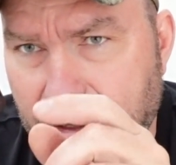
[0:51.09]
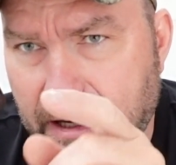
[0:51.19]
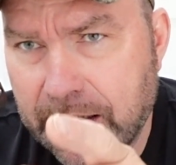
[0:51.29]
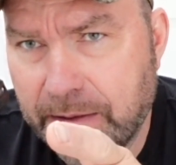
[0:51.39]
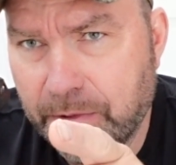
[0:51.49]

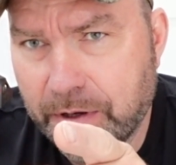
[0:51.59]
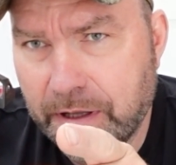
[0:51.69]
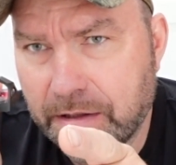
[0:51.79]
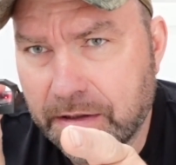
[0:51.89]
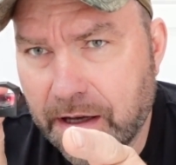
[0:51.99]
and I'm looking
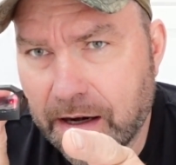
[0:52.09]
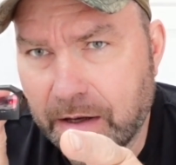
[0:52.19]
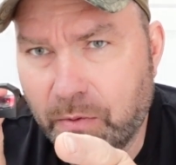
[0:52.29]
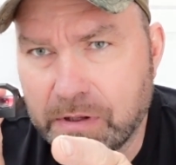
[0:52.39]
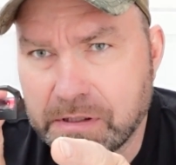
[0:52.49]
at the
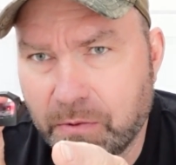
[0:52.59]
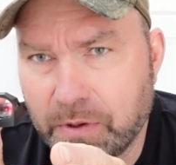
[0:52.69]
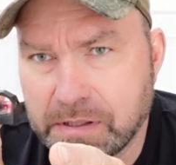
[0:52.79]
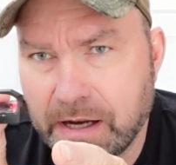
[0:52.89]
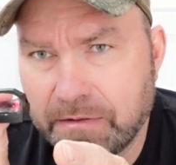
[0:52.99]
target. Once
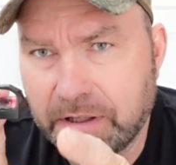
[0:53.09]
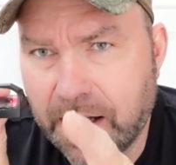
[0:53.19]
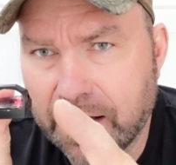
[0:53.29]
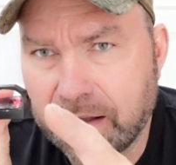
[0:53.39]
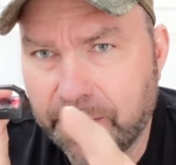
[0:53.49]
I had the
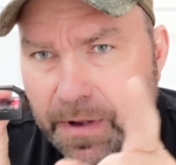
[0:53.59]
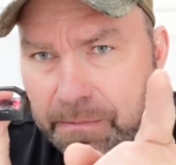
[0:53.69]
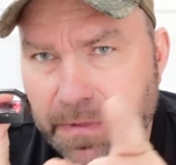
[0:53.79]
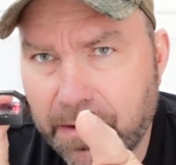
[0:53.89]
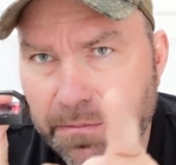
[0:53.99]
dot,
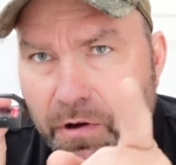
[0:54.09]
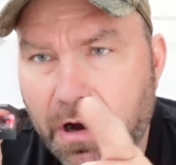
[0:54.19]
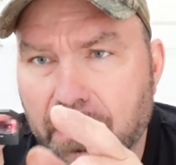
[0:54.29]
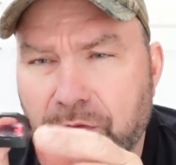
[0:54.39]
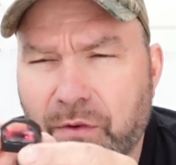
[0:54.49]
I'm
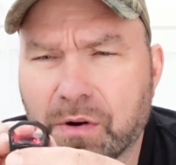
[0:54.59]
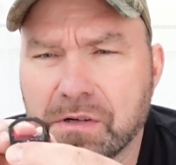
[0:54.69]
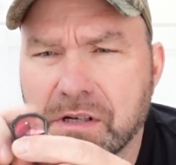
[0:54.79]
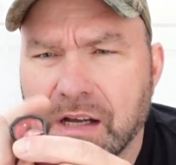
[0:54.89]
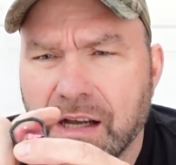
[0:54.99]
target
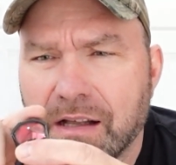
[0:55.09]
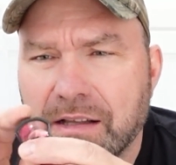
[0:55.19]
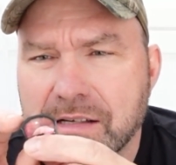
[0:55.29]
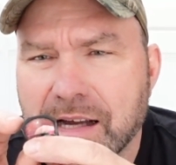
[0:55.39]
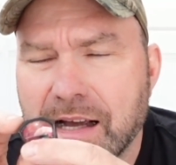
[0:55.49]
focused.
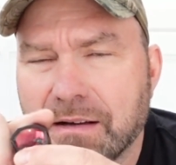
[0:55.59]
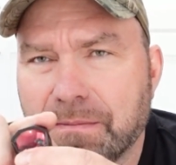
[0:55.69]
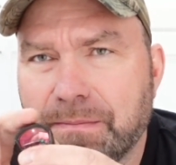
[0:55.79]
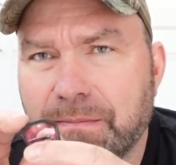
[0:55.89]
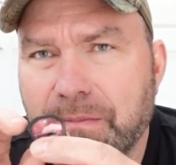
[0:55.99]
This kind of,
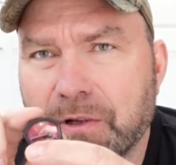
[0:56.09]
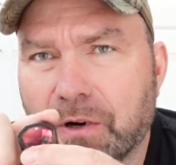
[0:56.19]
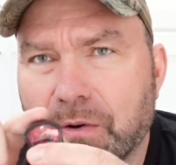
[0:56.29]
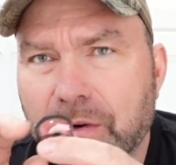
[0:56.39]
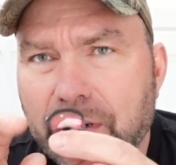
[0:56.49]
you know,